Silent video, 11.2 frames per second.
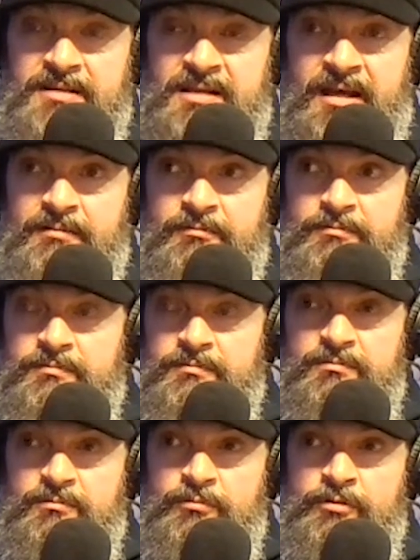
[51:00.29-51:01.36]
It's not
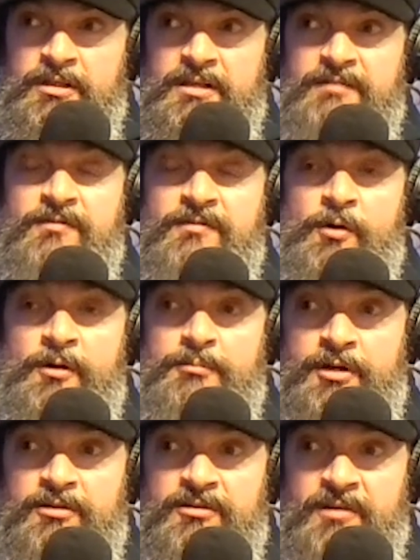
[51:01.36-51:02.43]
really a forum
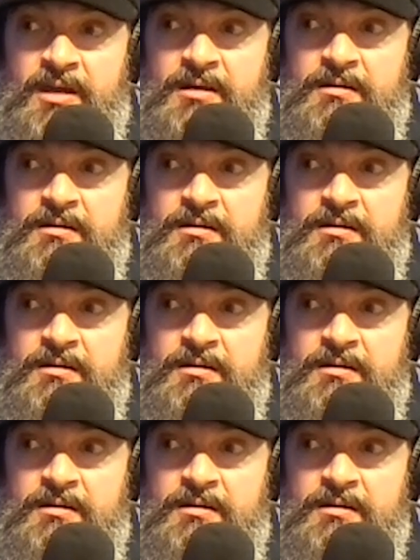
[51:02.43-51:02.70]
per se.